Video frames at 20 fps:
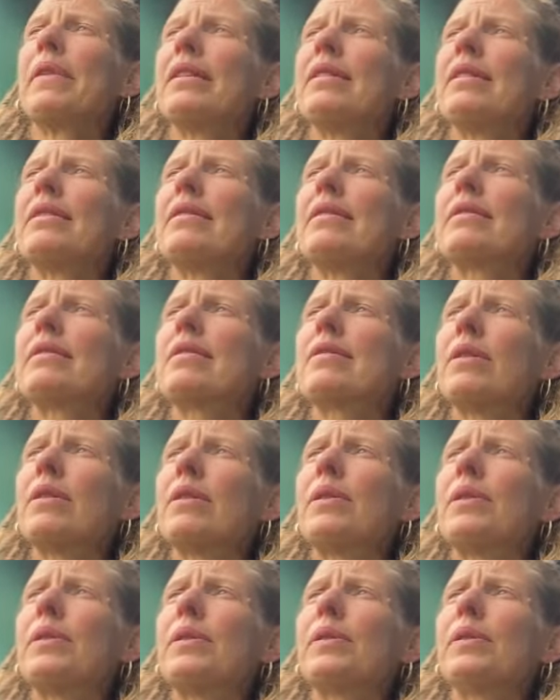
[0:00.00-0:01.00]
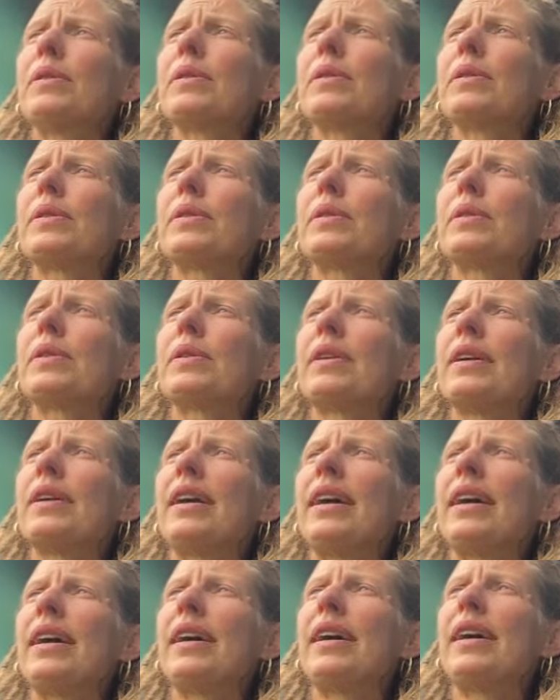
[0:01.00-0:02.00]
so
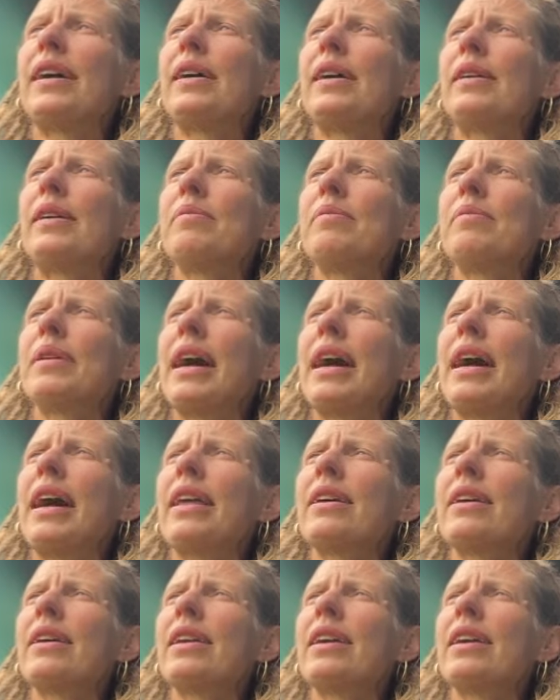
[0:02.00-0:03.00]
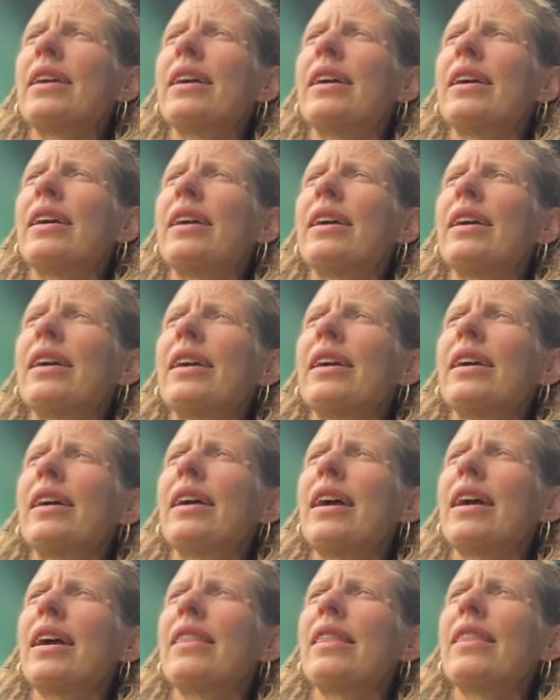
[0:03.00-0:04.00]
the other year,
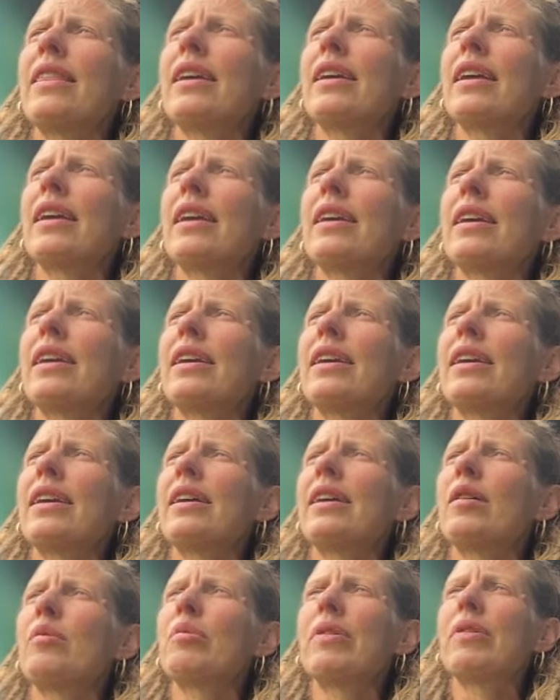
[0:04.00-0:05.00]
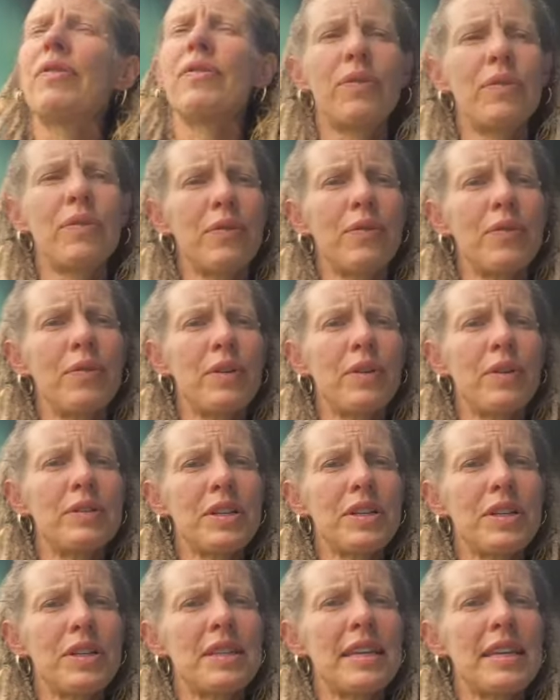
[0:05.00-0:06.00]
I think a year before,
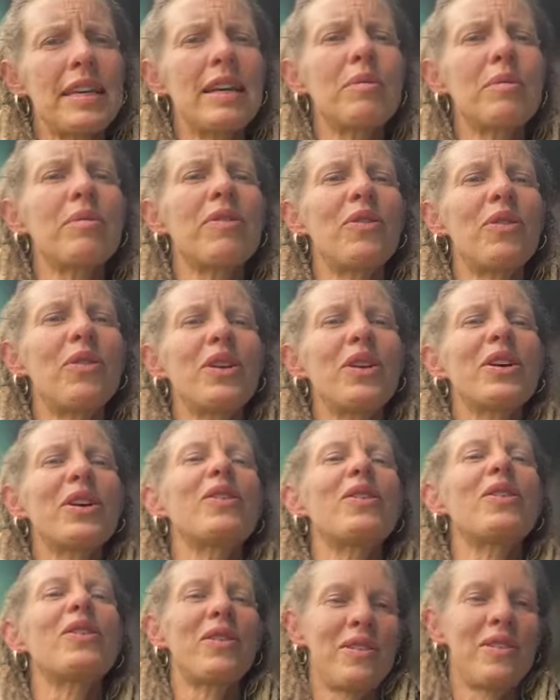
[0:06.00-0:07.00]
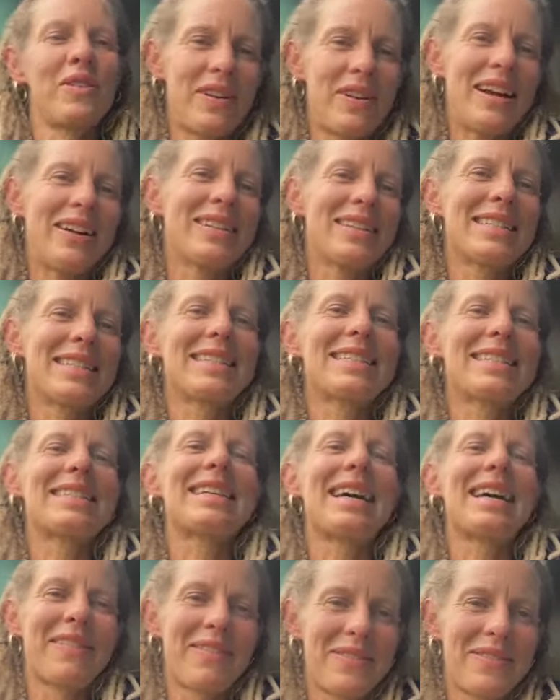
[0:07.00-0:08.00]
just the year before the coronavirus
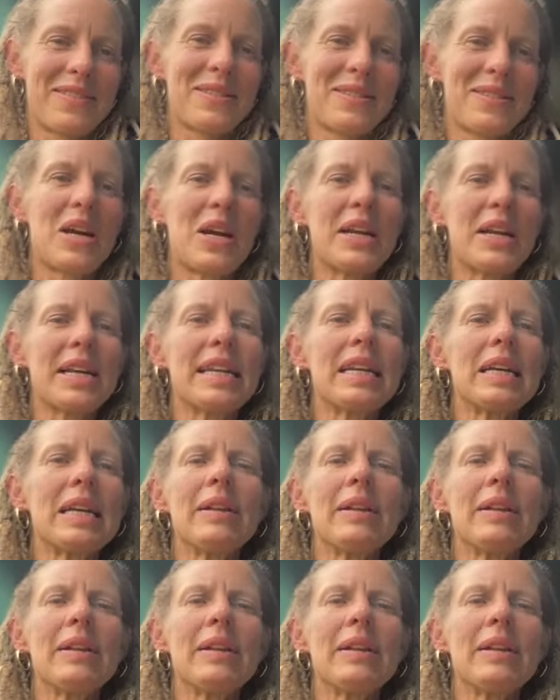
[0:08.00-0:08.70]
stuff started,